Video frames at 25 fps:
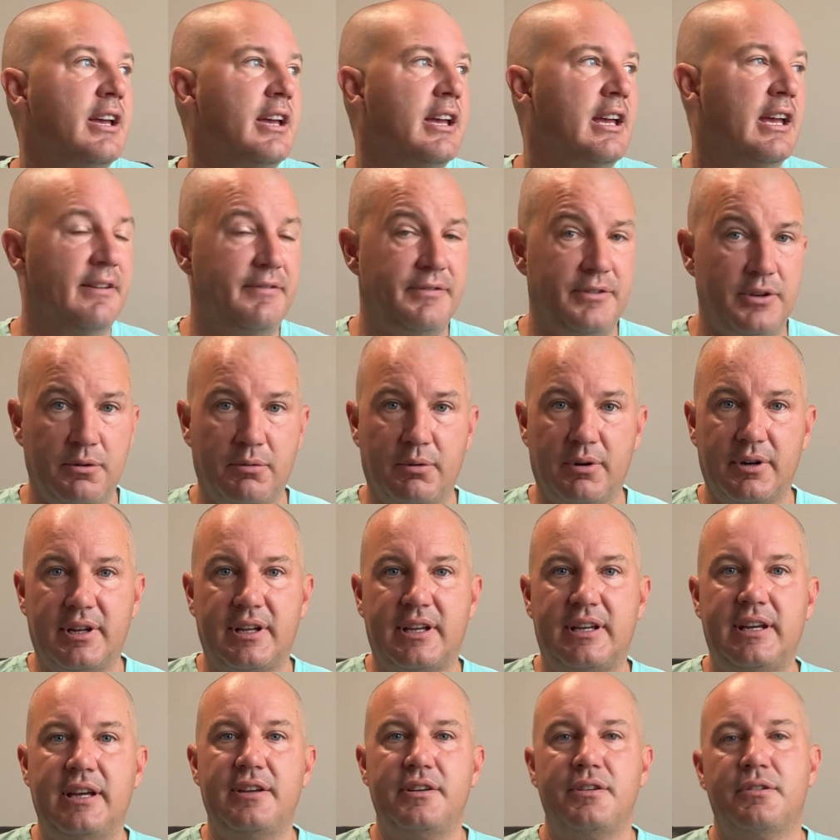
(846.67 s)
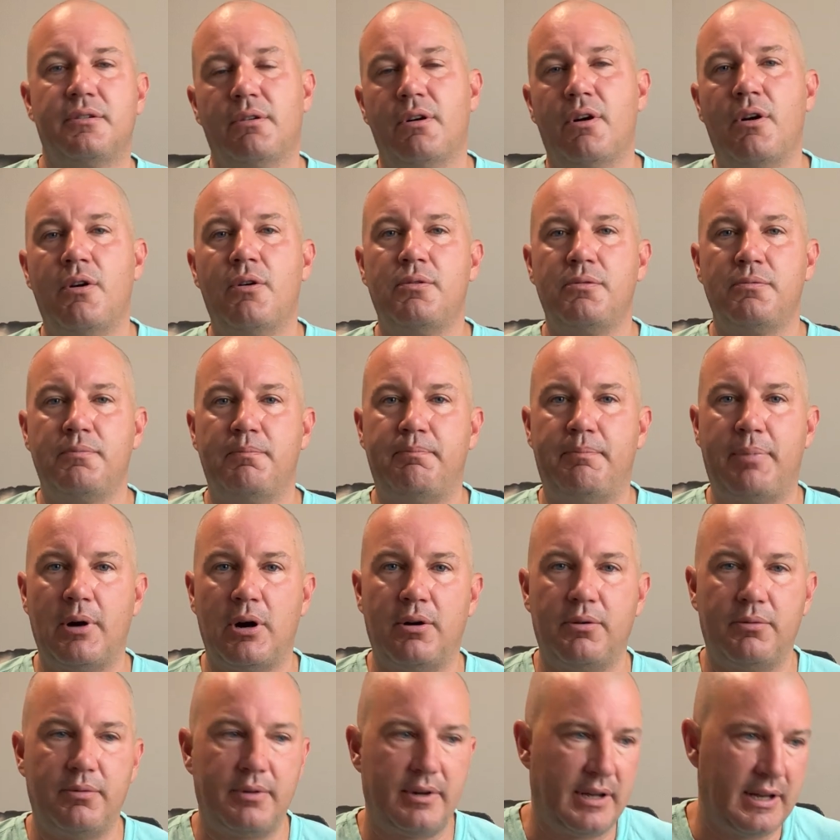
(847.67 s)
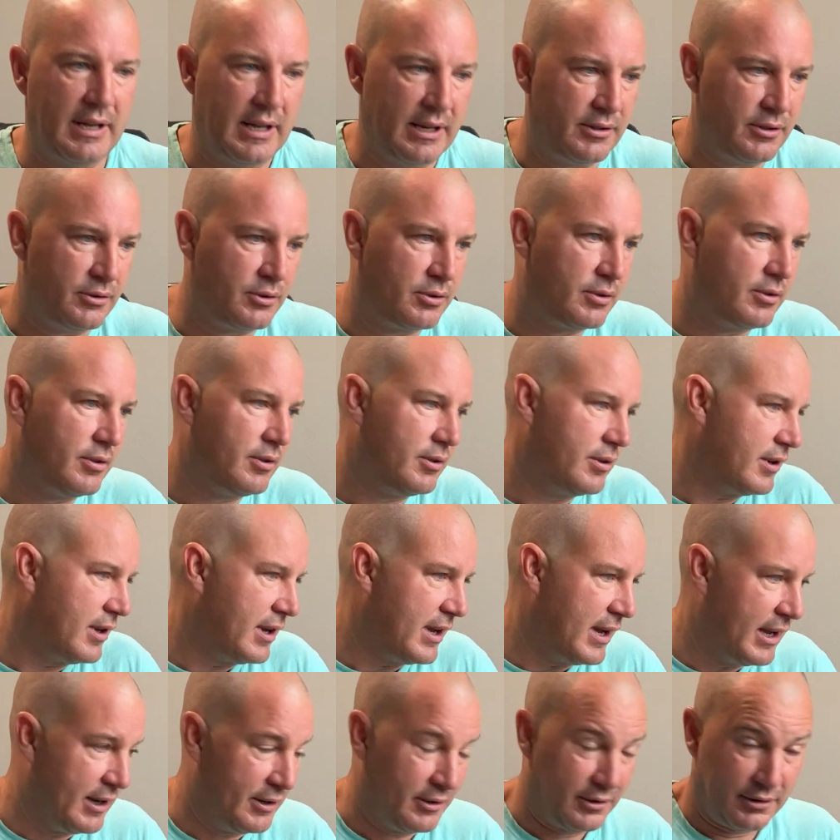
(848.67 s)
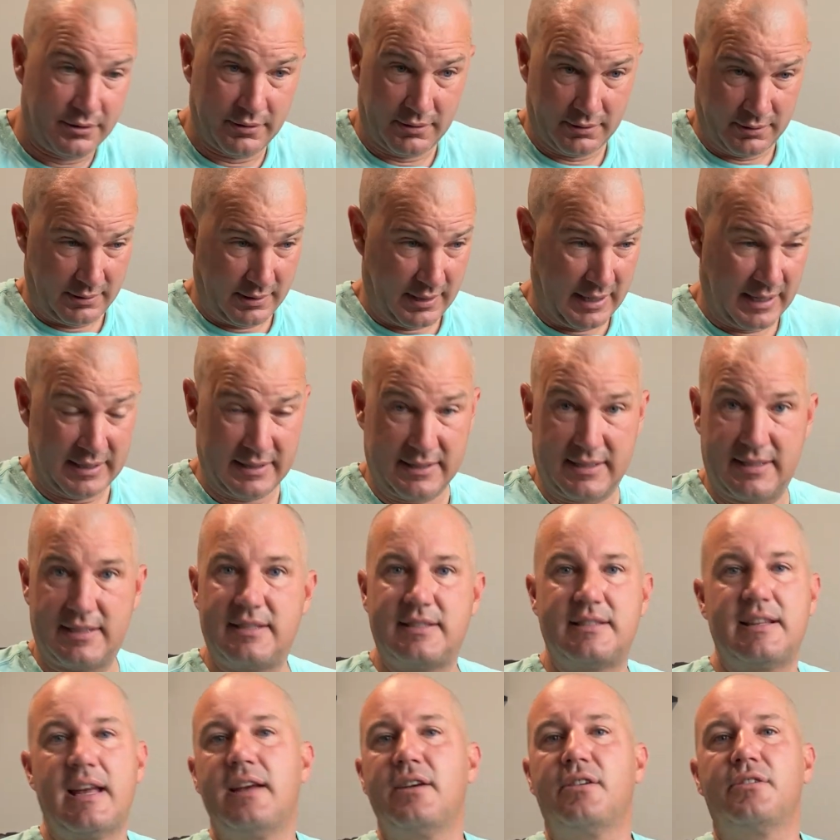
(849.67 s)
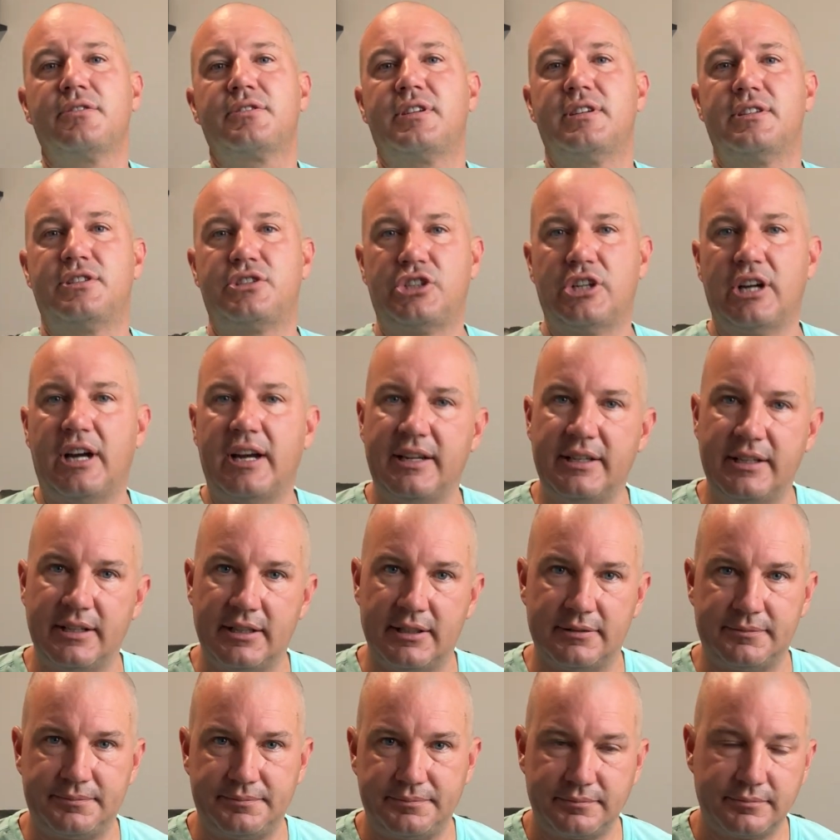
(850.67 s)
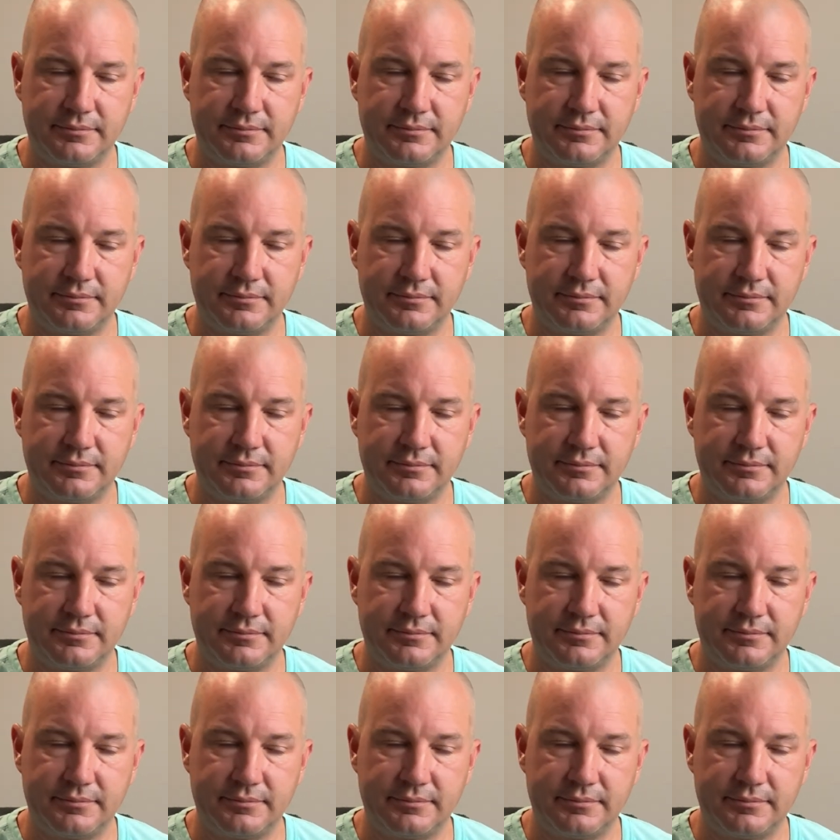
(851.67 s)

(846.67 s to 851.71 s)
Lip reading: If you were to get your own boat and sail to China,